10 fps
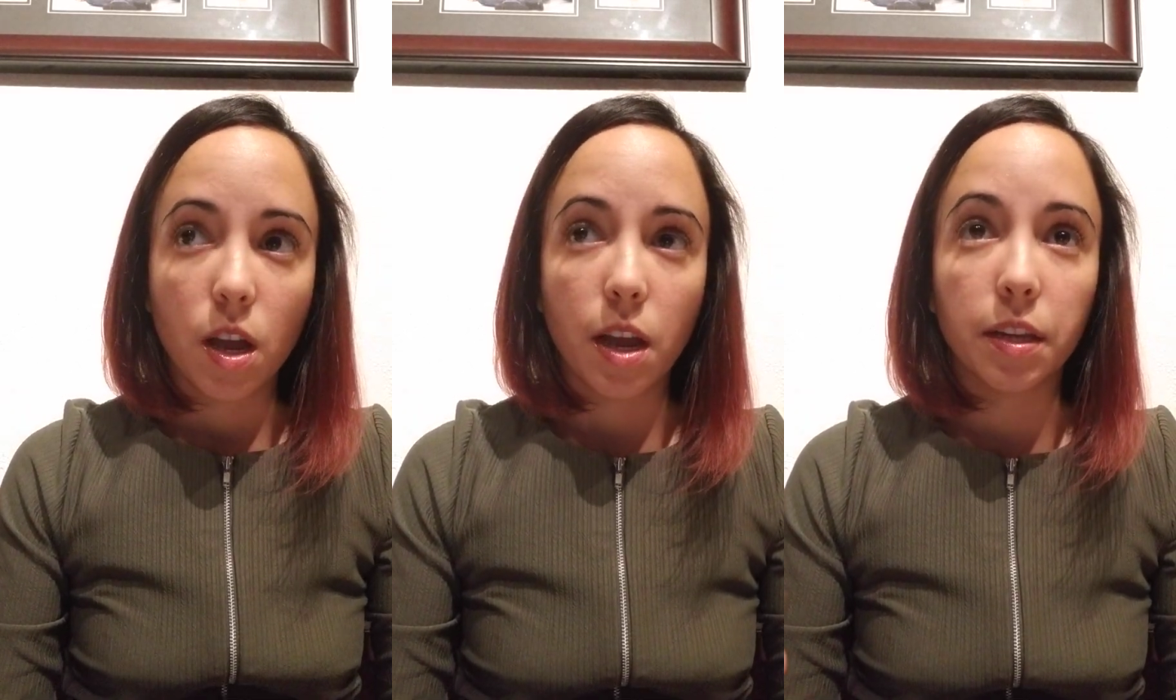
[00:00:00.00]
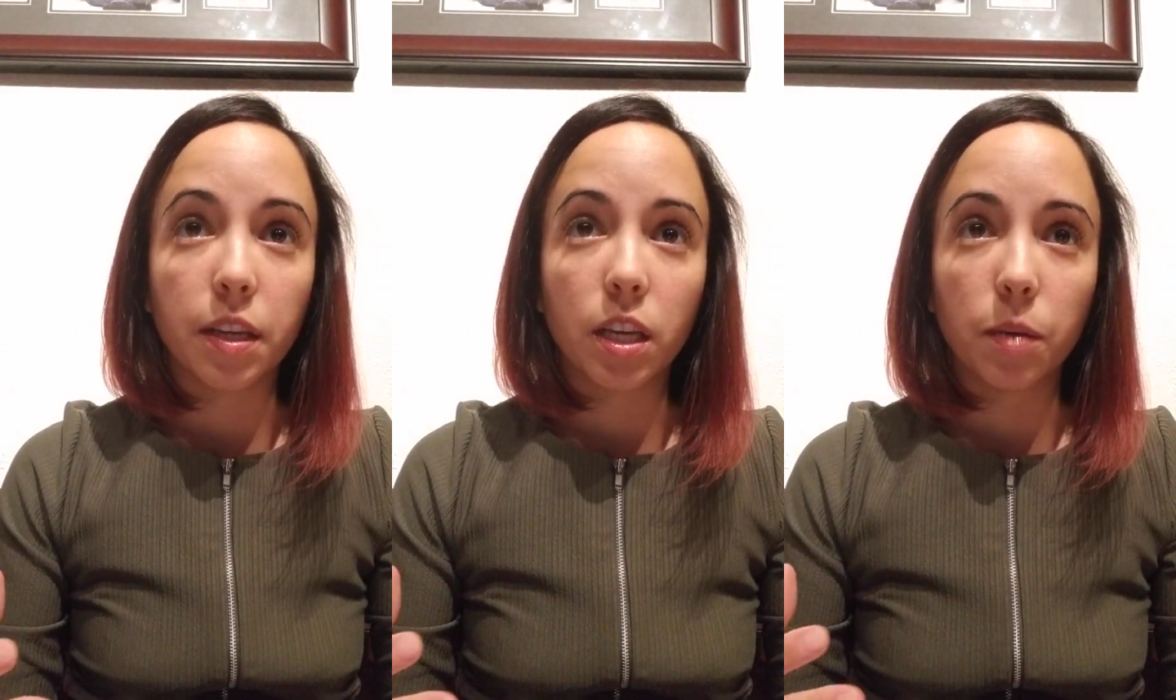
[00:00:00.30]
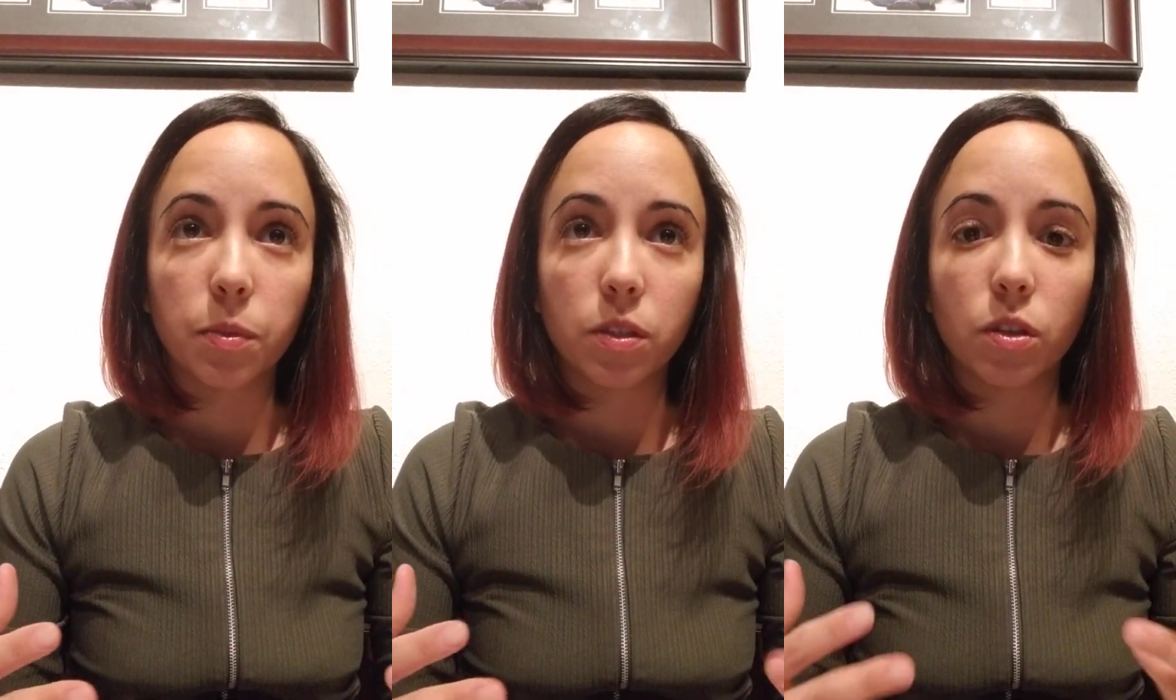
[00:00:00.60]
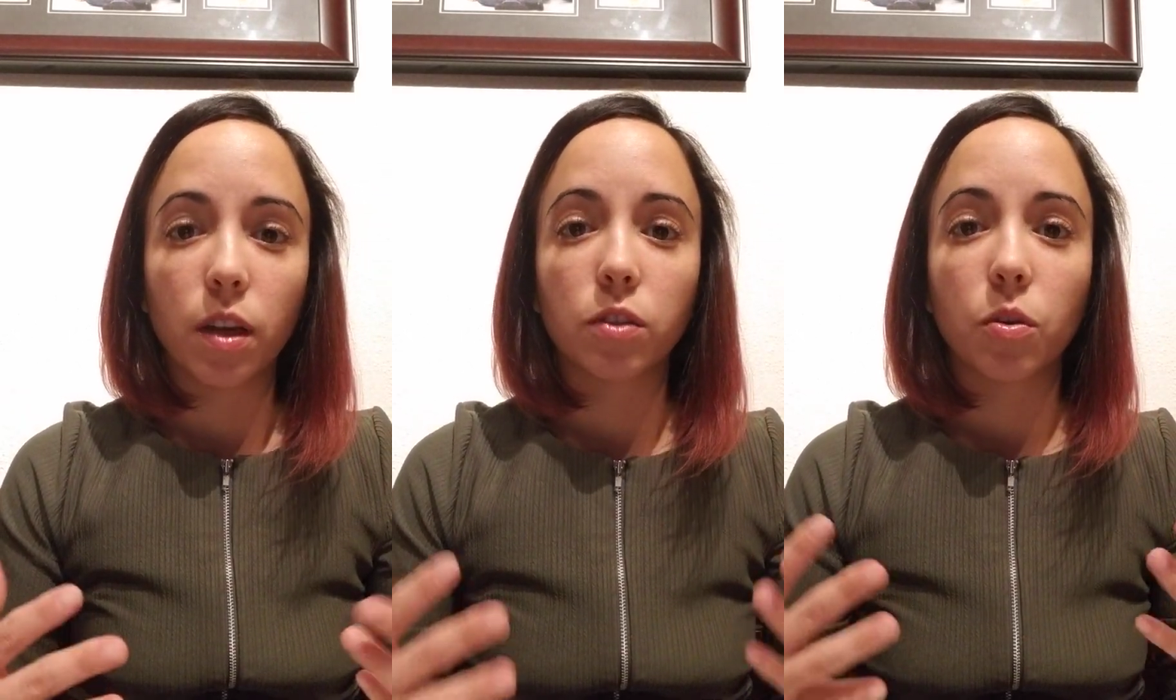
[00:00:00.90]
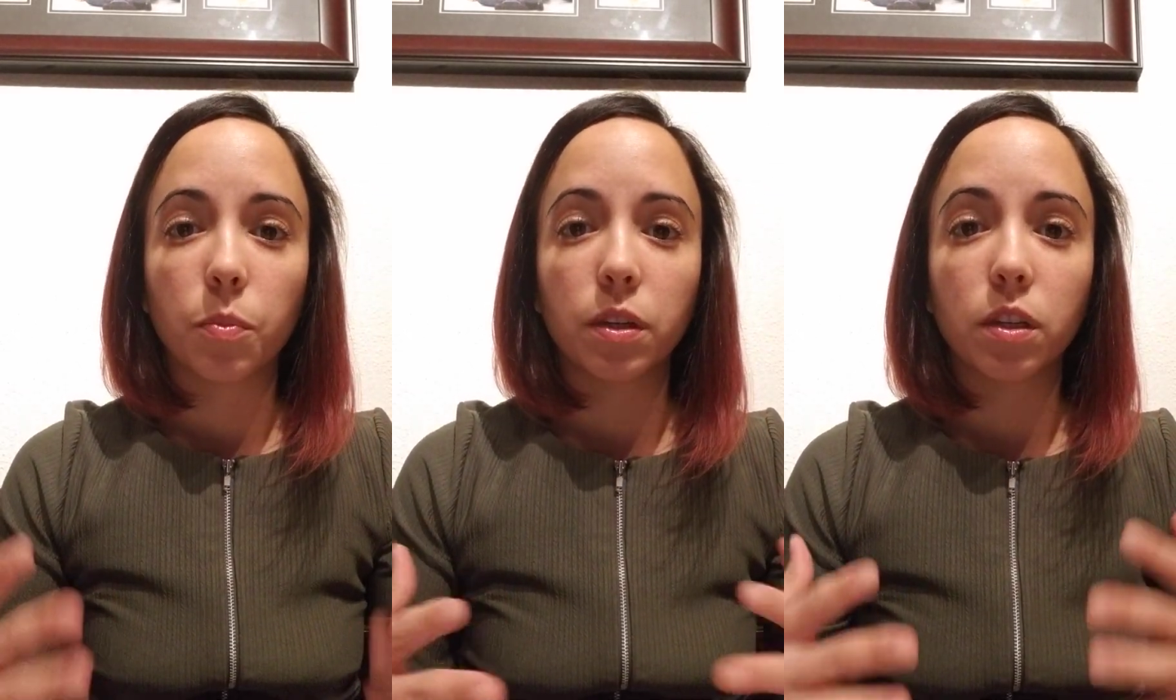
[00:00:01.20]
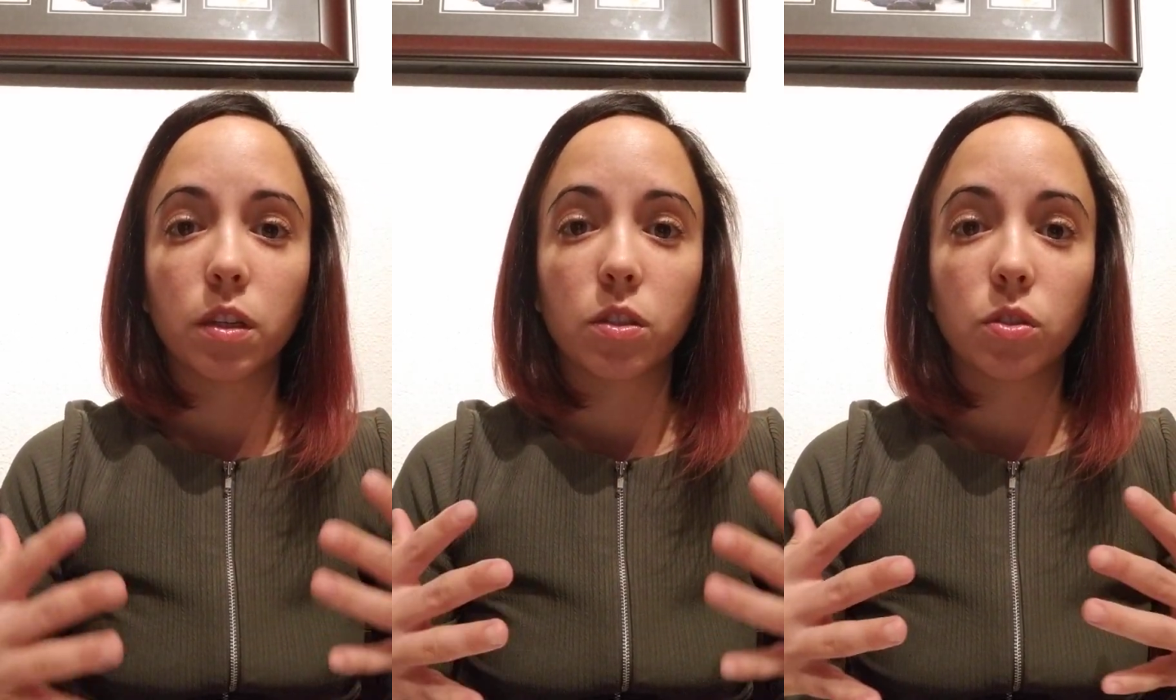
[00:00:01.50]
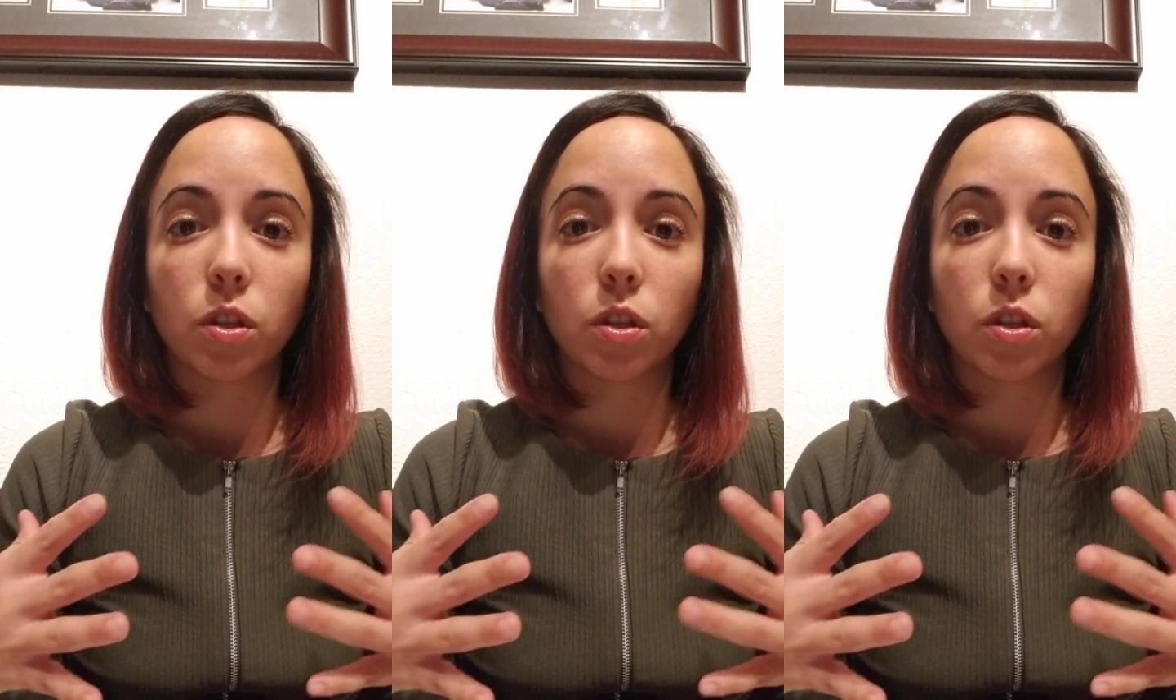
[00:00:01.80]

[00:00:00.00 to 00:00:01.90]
and it keeps that number is